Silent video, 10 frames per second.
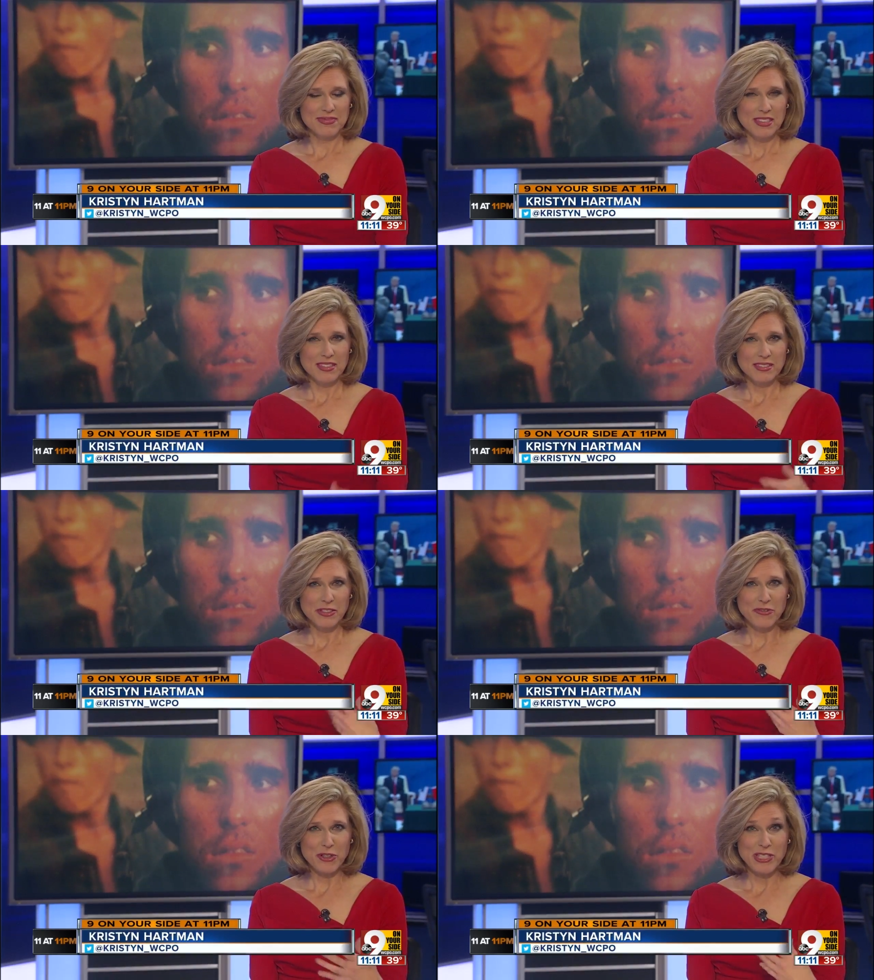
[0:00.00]
Speaker 1: A
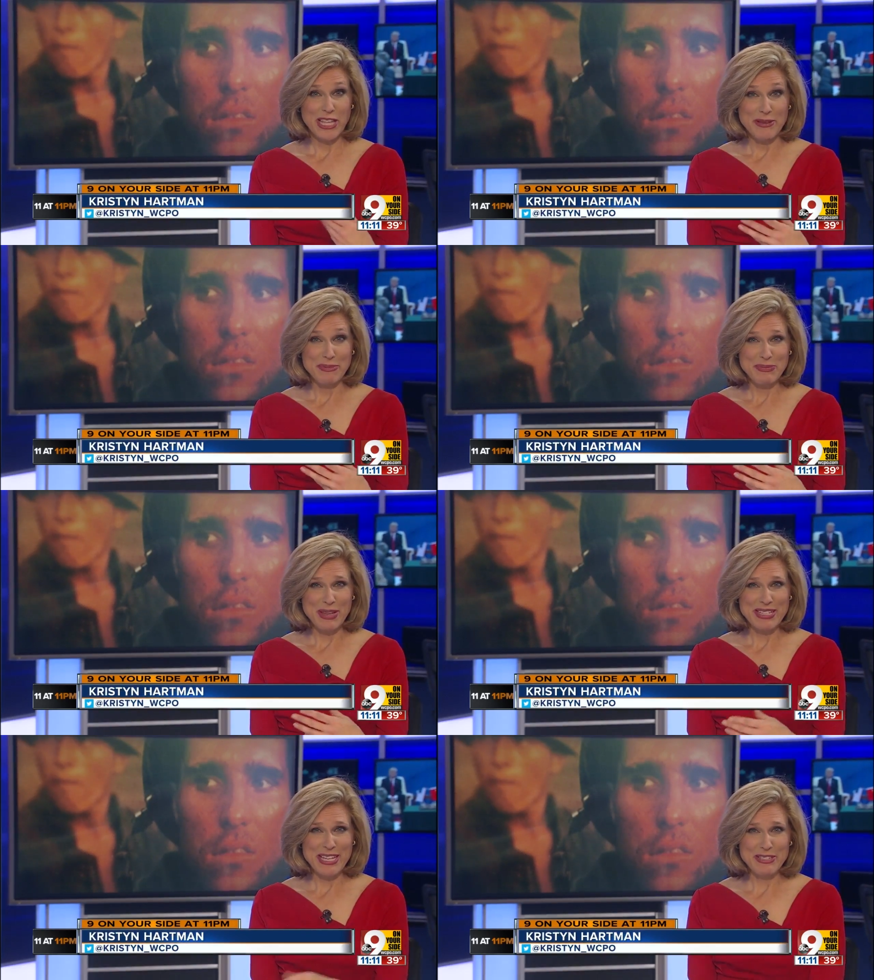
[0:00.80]
little verklempt.
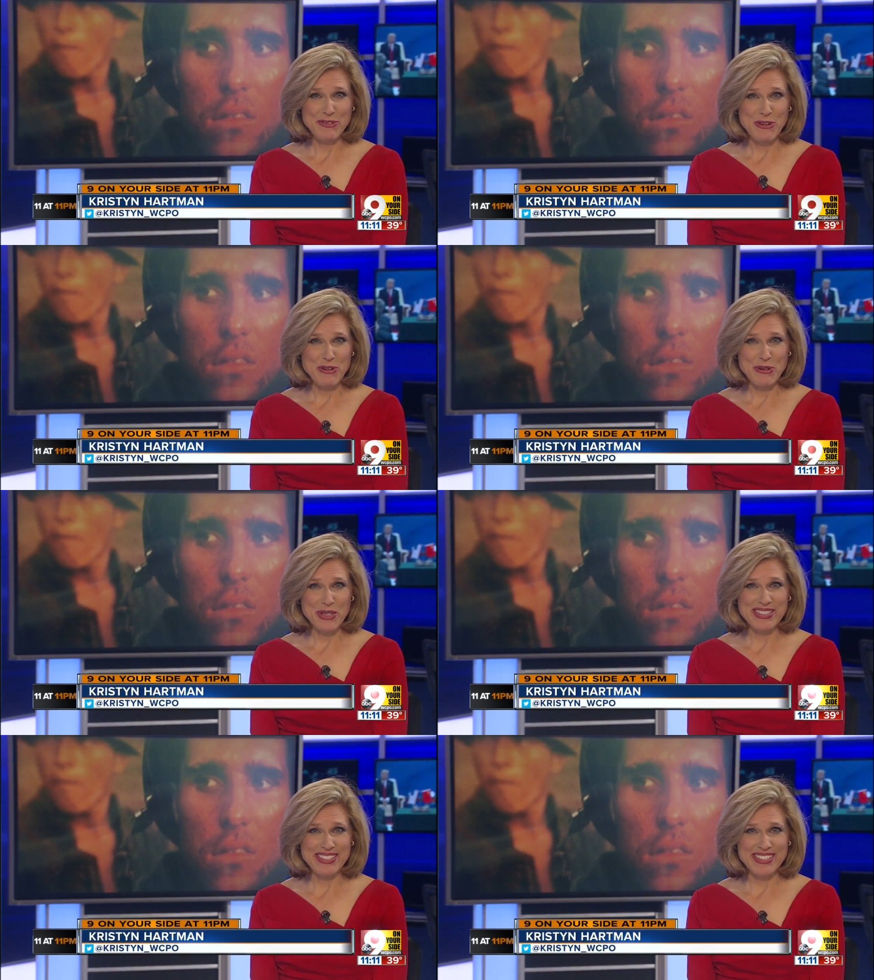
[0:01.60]
My dad's photo
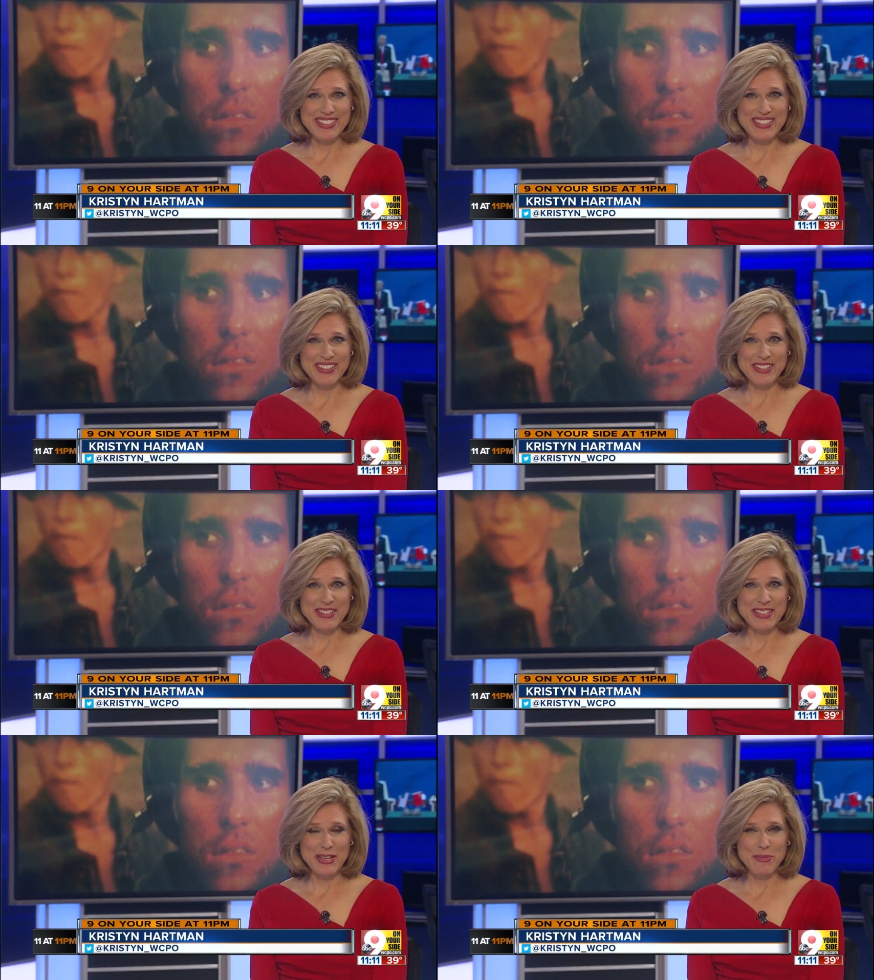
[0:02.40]
existed in
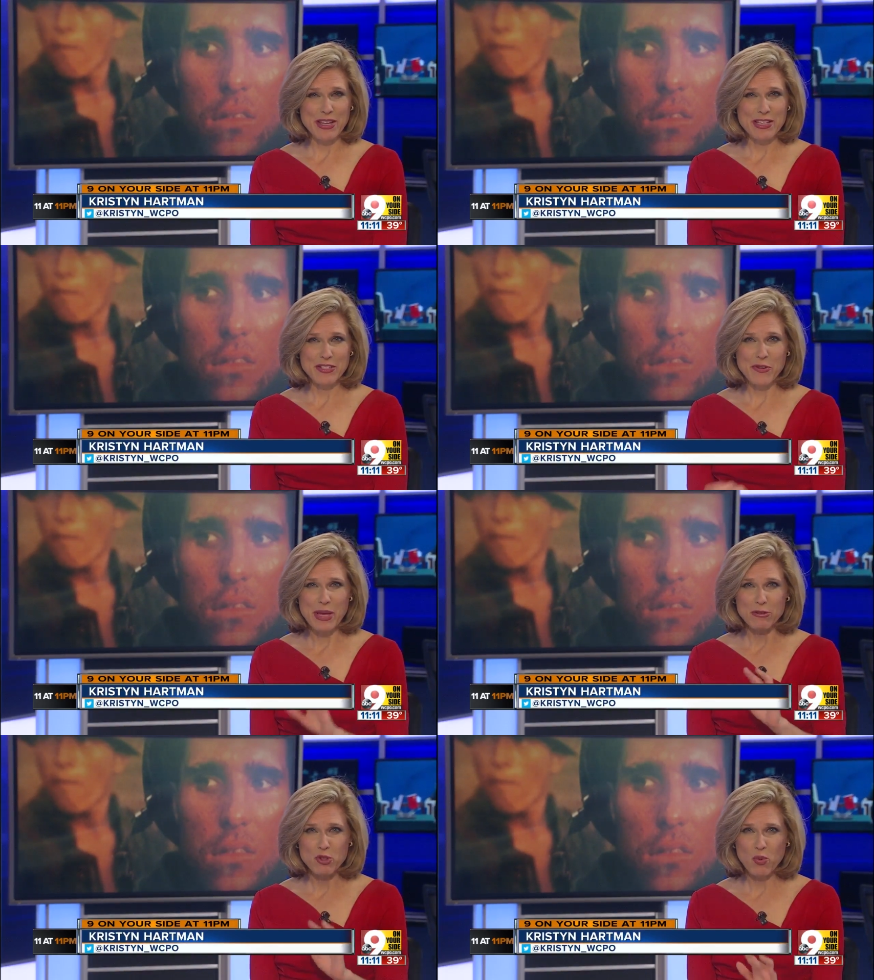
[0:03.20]
a database of
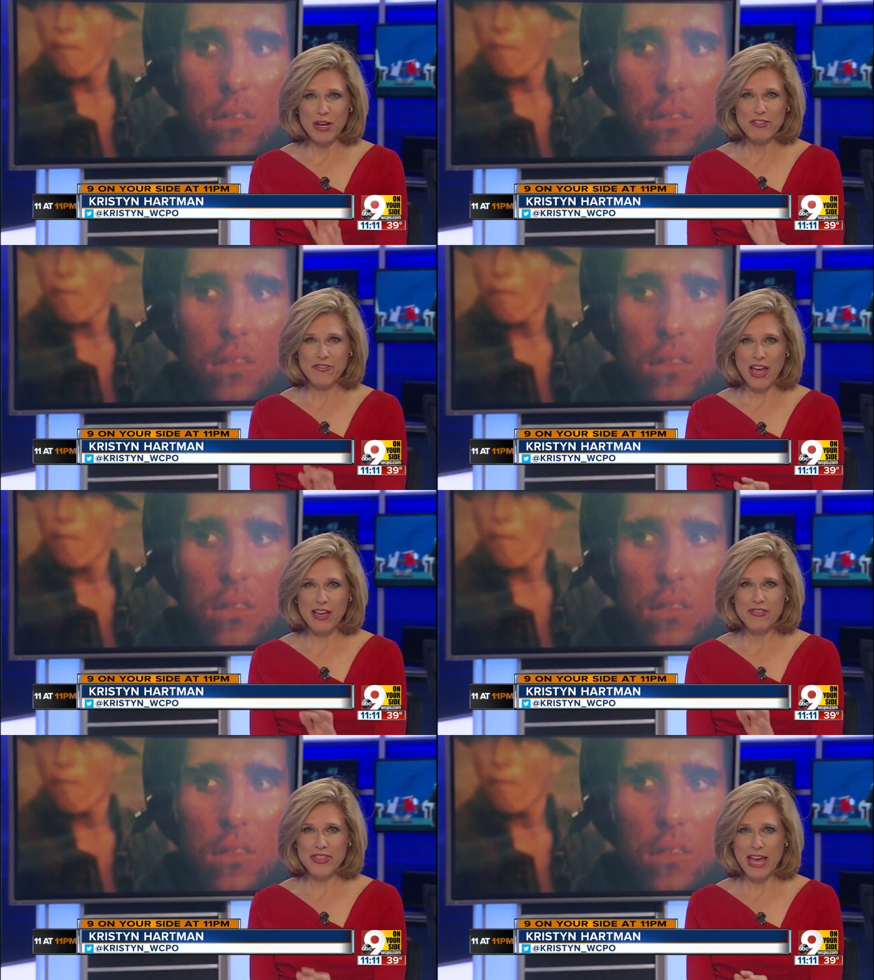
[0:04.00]
about
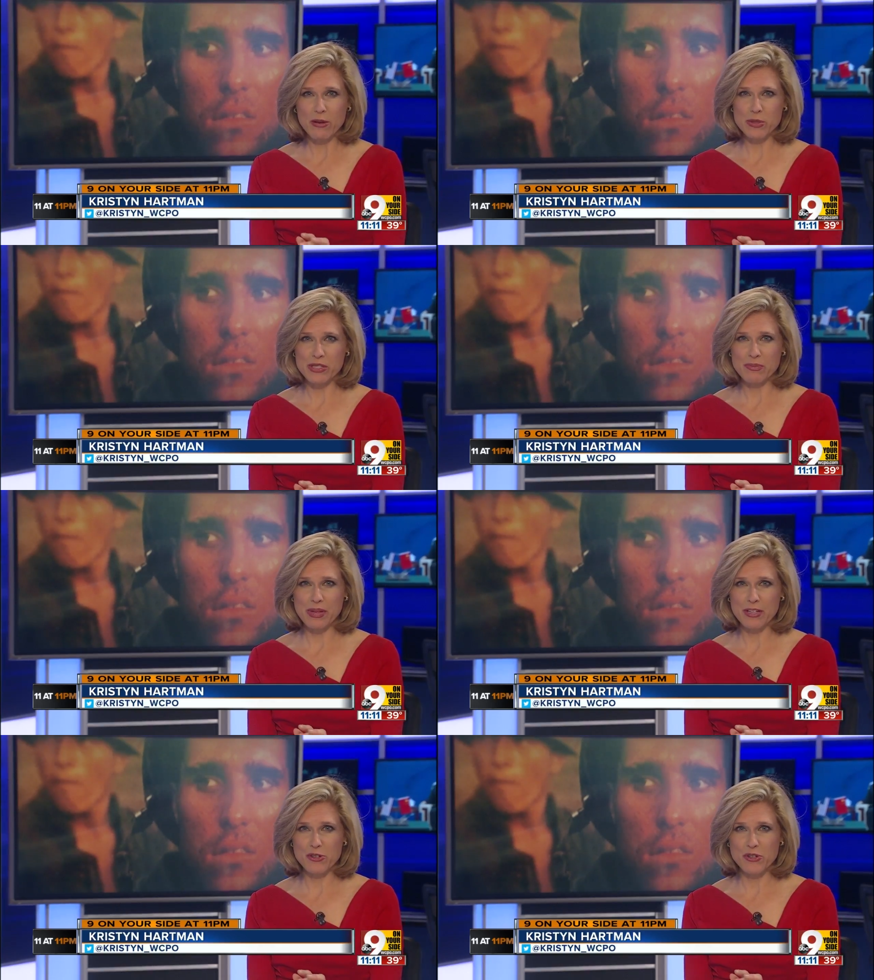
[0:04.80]
25,000
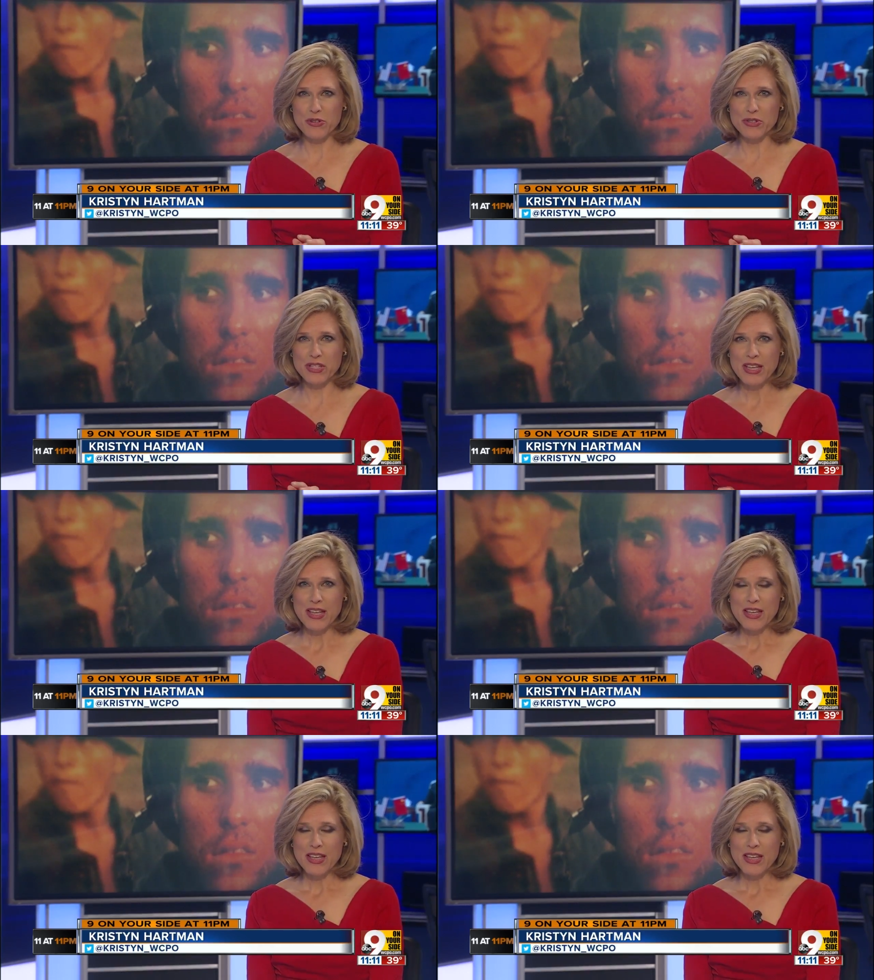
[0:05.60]
pictures.